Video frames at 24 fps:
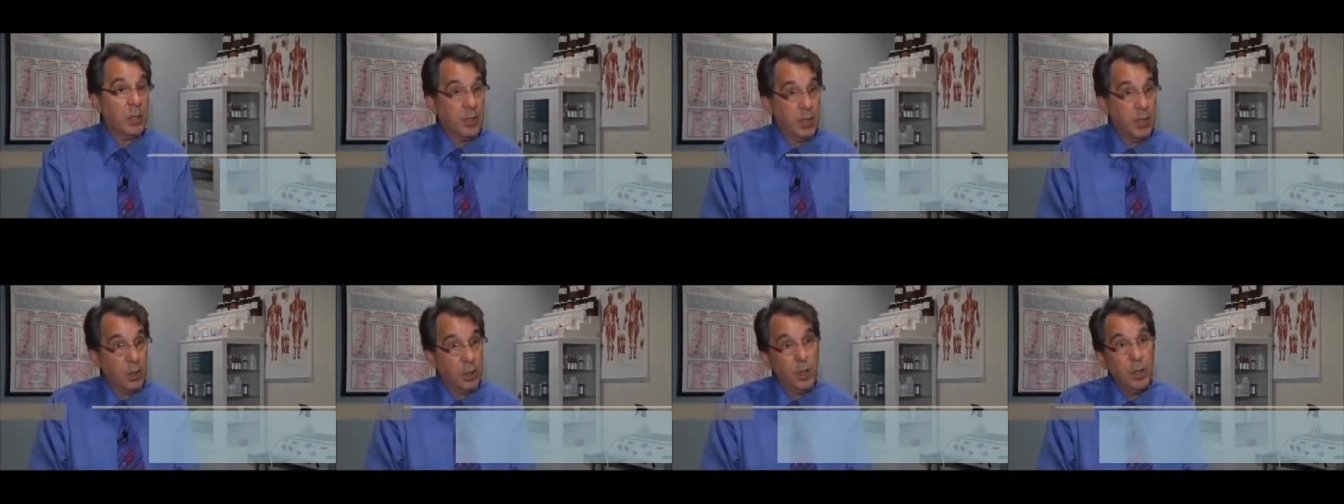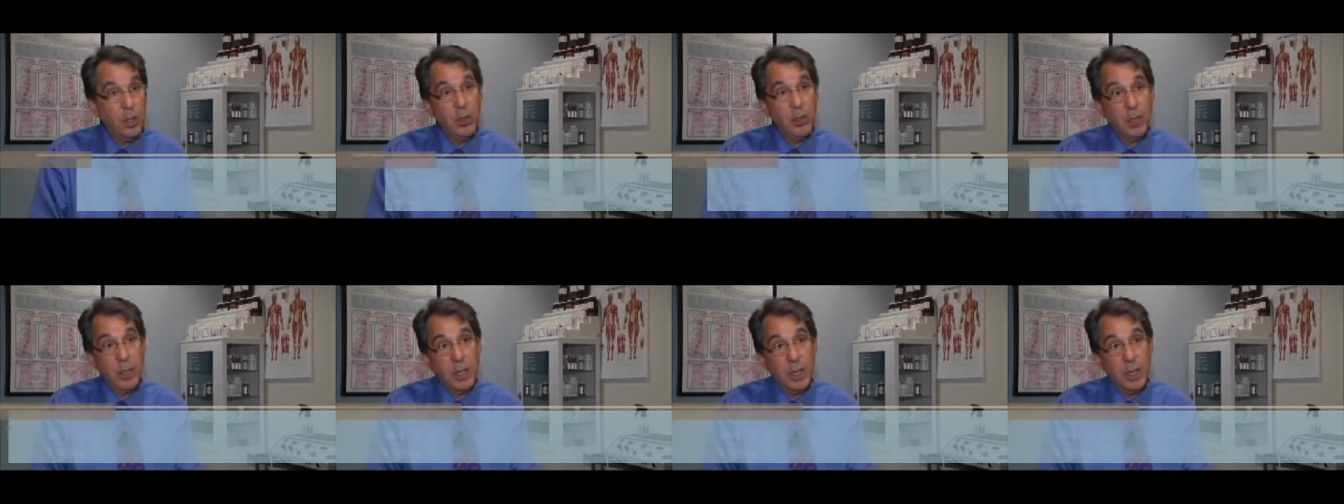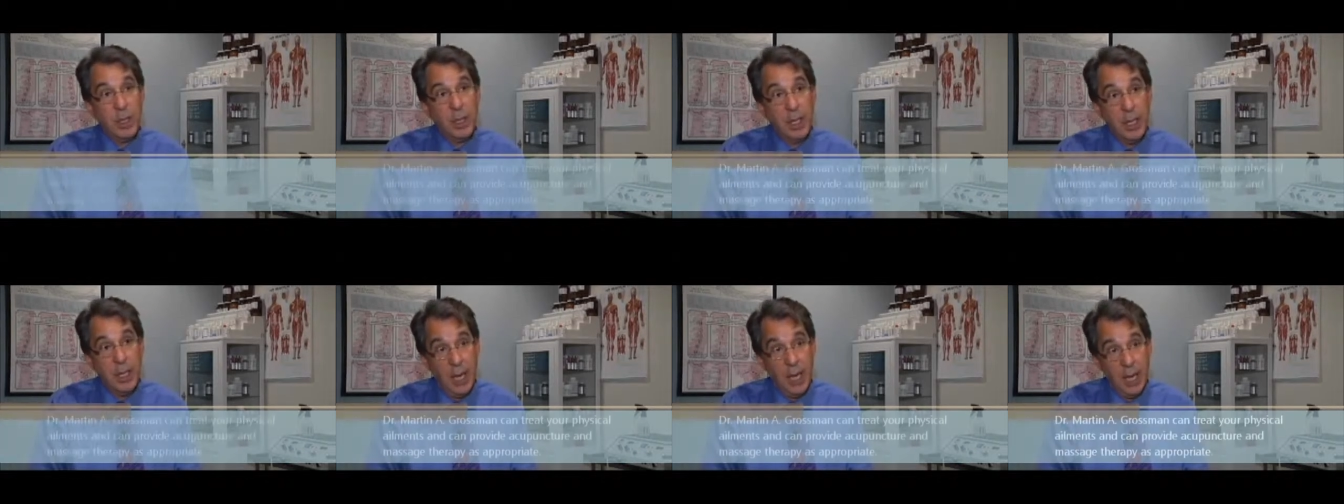still
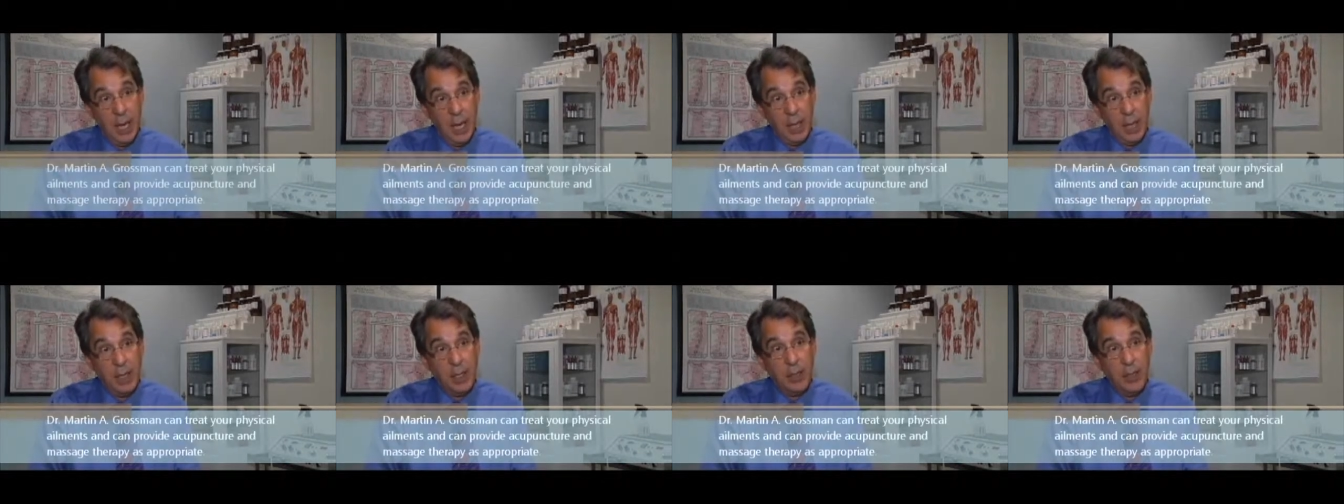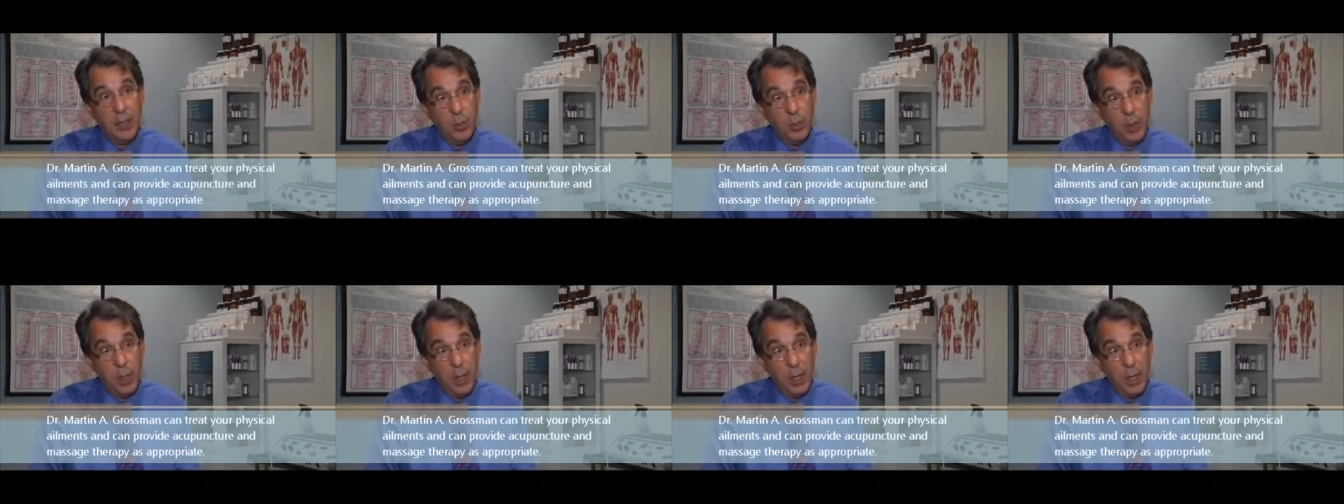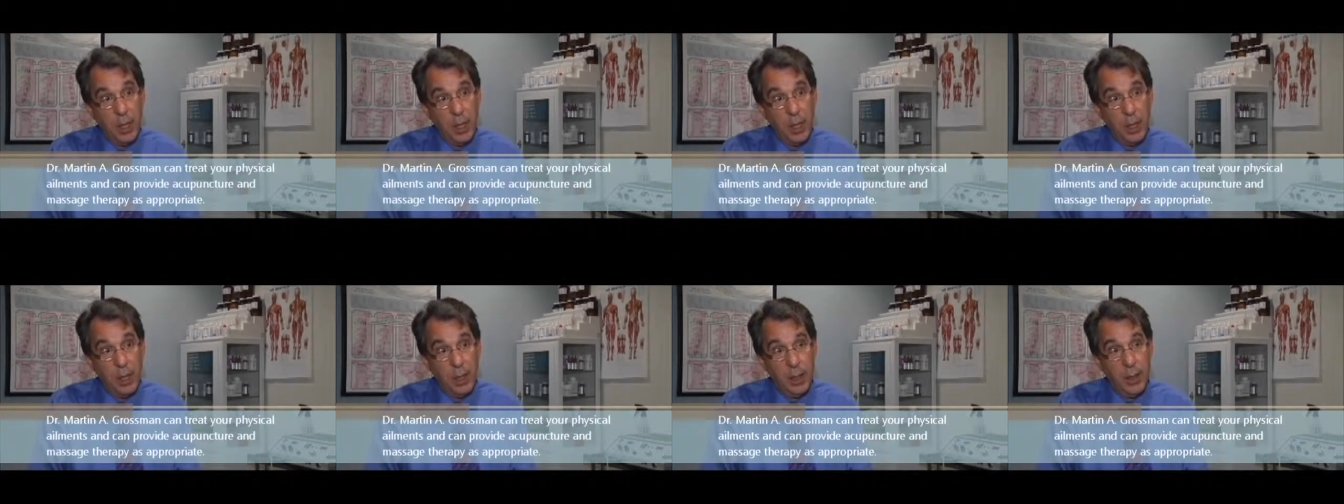using a cane at the
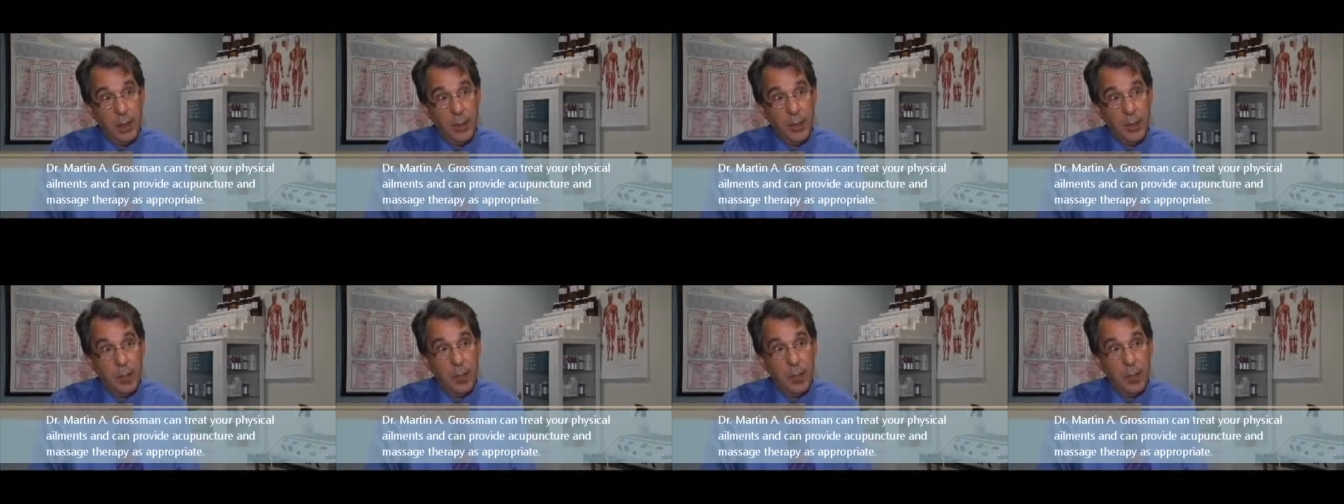beginning.